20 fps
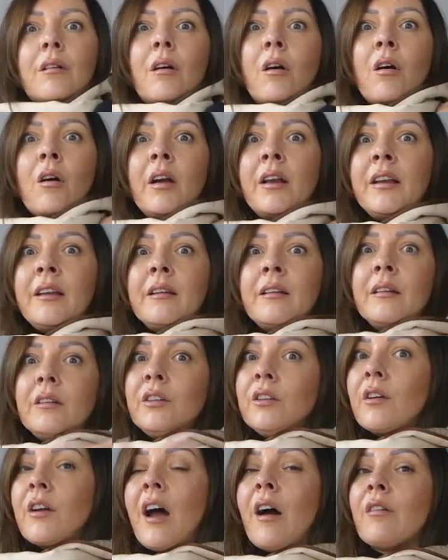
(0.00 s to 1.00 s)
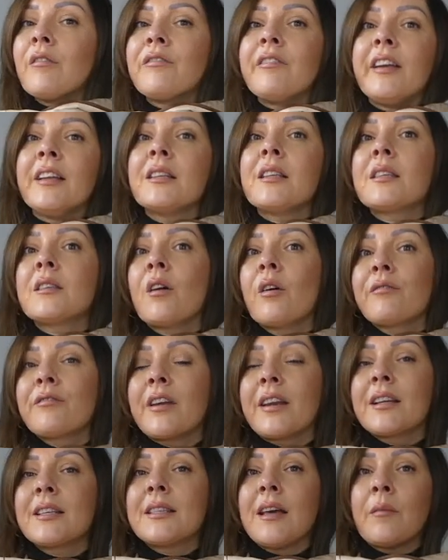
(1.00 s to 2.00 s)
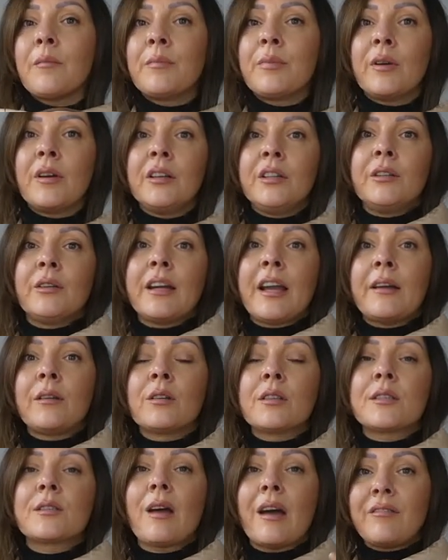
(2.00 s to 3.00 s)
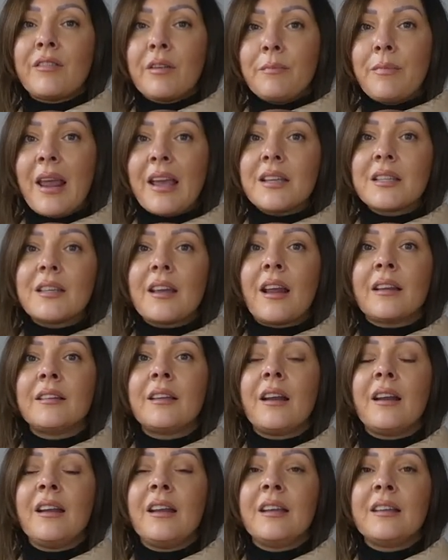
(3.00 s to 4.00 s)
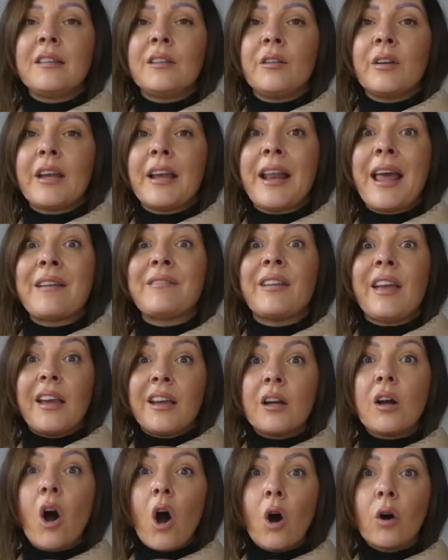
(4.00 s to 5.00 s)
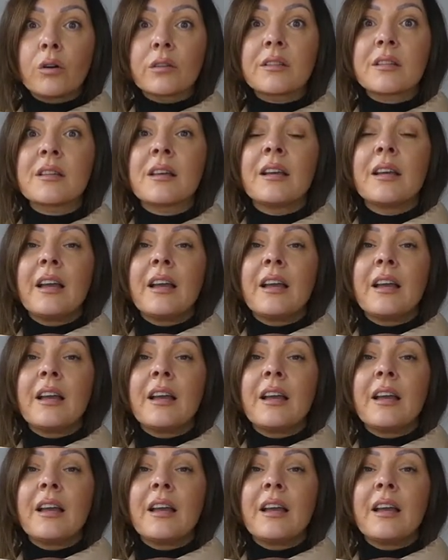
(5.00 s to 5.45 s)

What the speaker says: on your outfit. So for example, you can also have a blazer underneath, you can have a coat,